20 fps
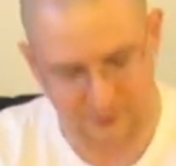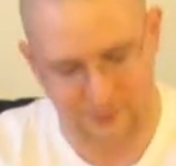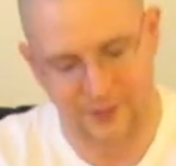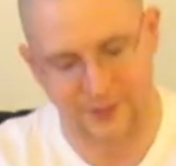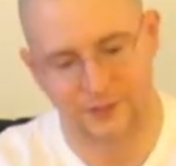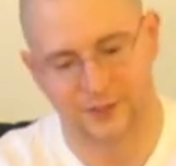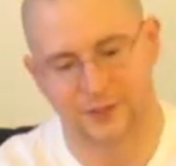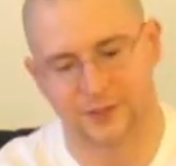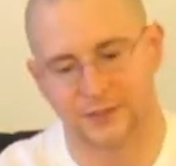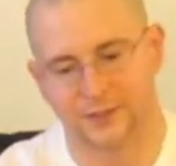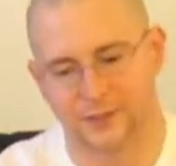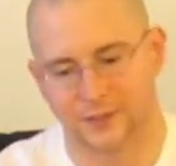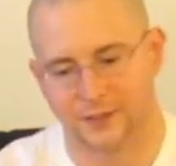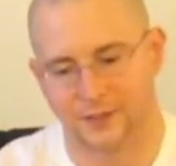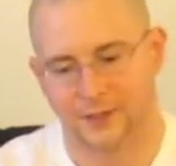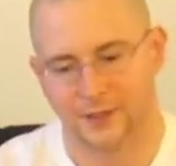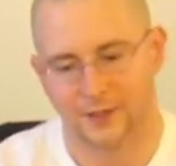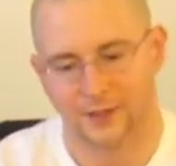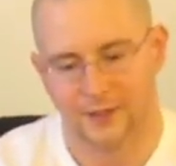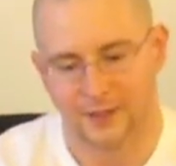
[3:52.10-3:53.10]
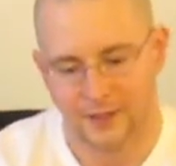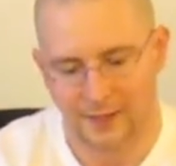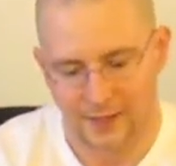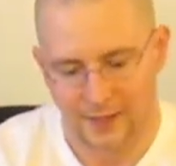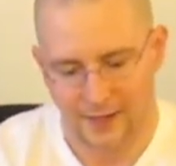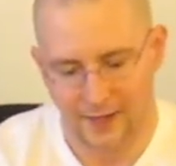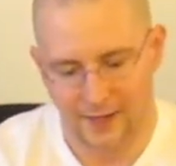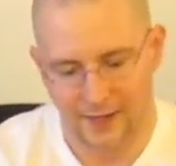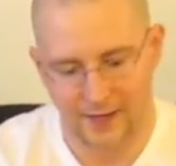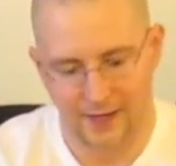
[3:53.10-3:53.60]
research
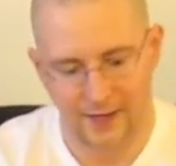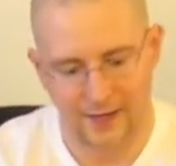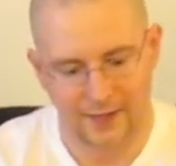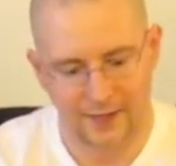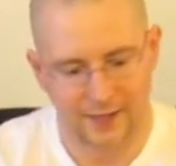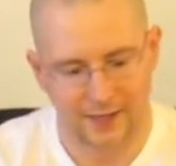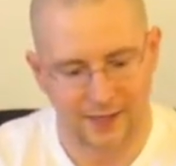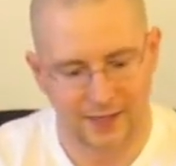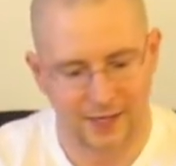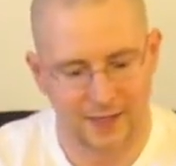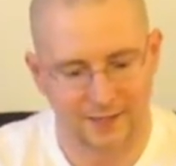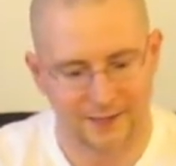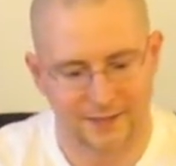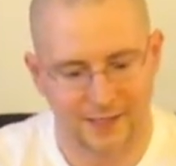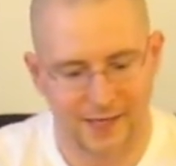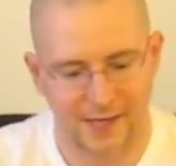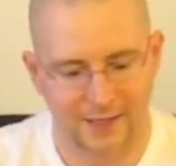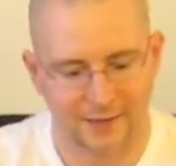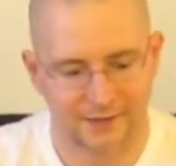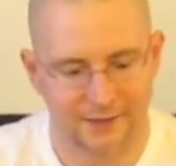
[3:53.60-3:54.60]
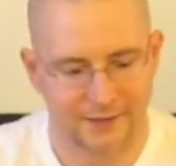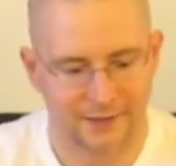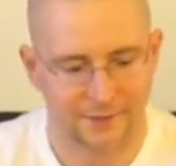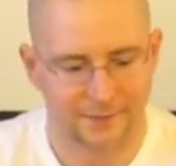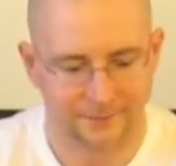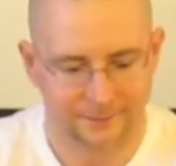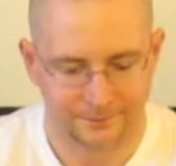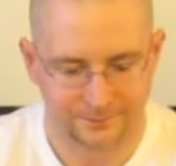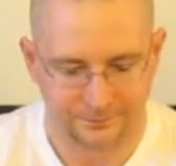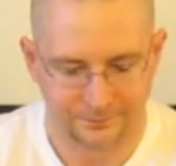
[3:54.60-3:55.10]
and I
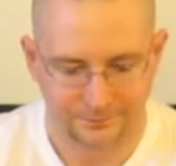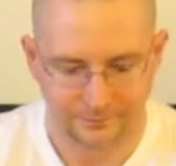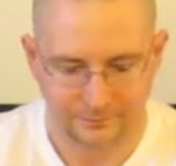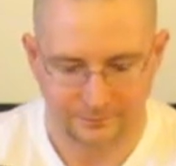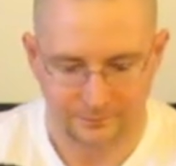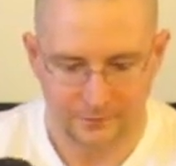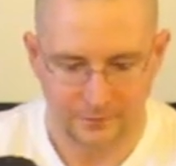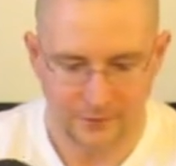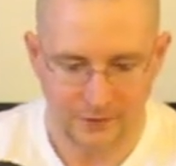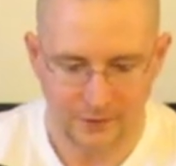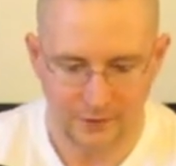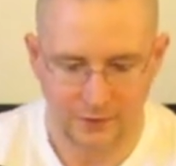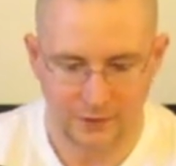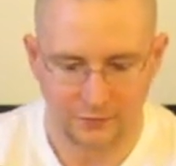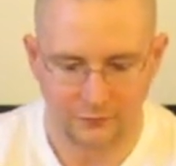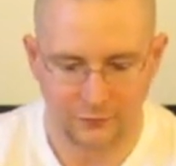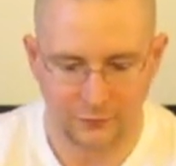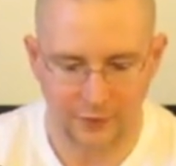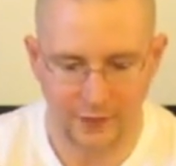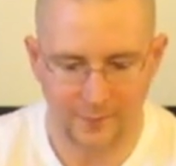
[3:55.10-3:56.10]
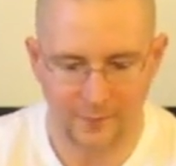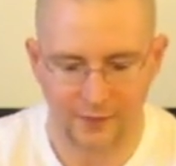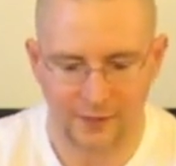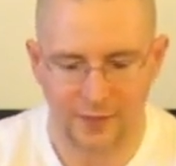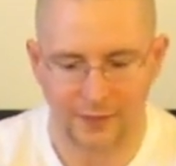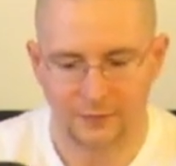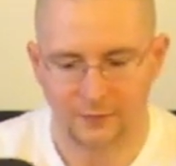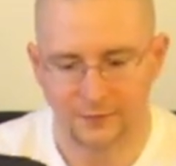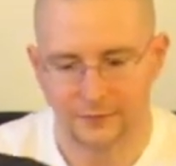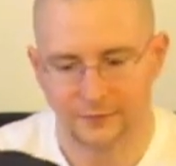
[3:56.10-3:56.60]
contacted 40
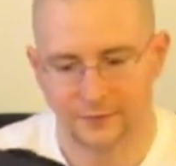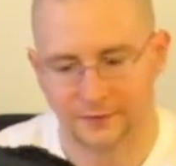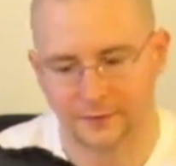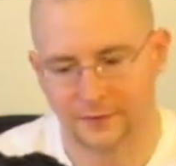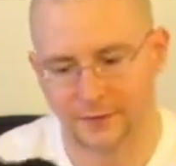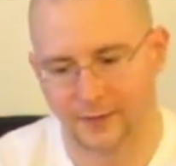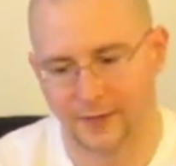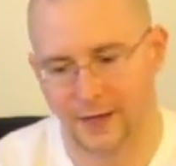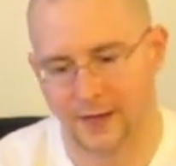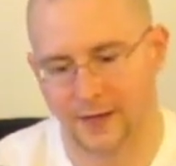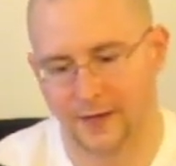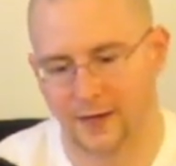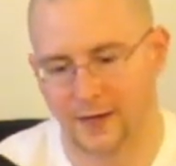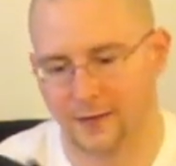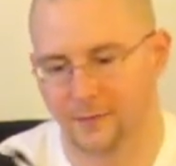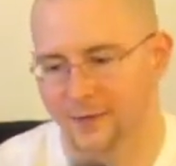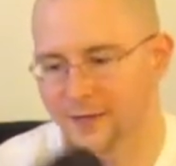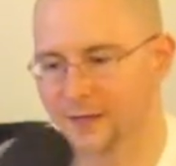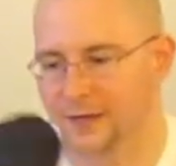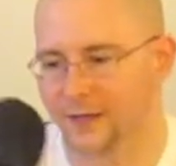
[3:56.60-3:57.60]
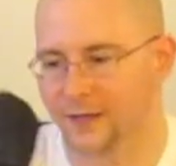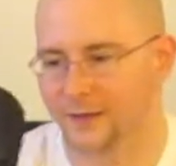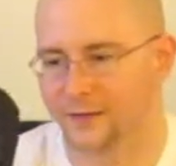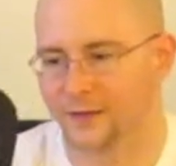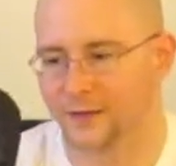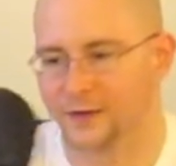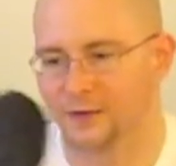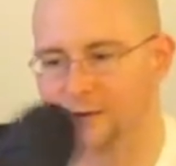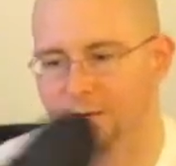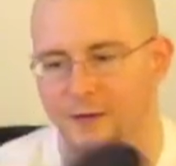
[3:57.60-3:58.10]
Below. I ended up getting
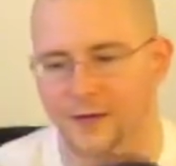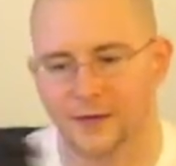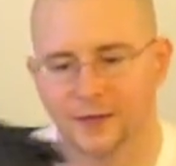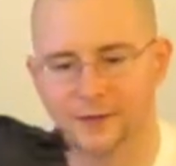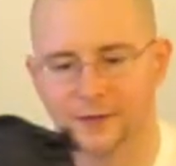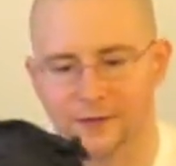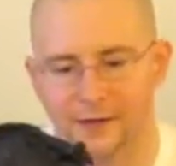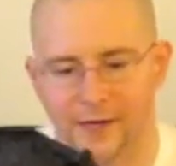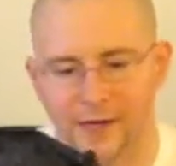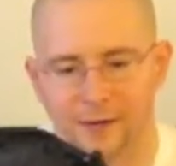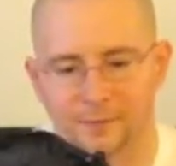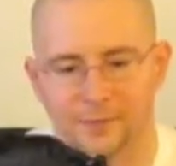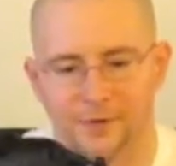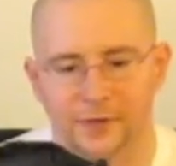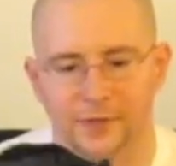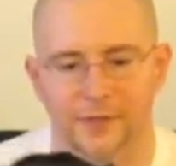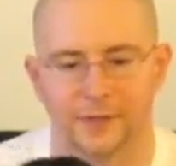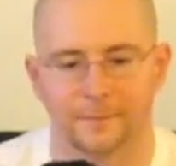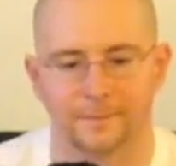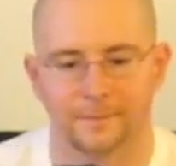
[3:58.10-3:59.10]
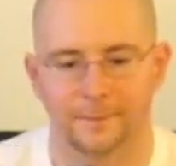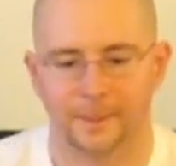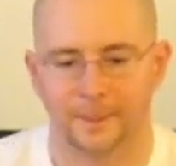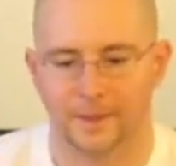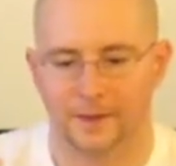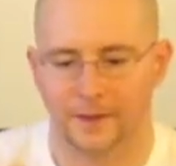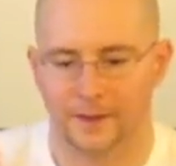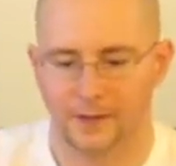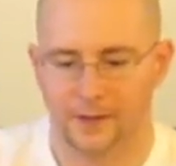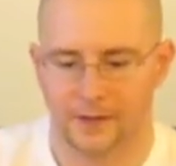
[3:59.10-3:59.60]
their camp booty.
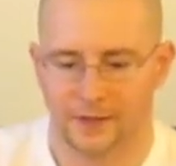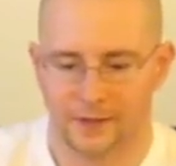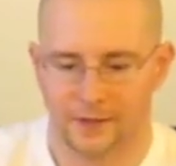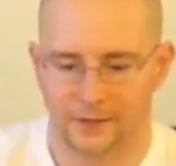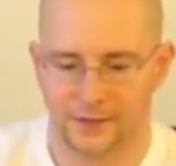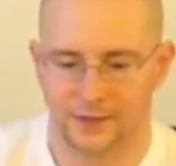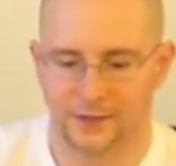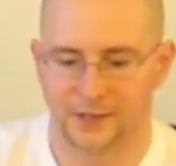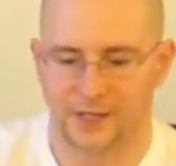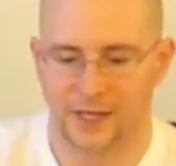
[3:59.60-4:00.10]
This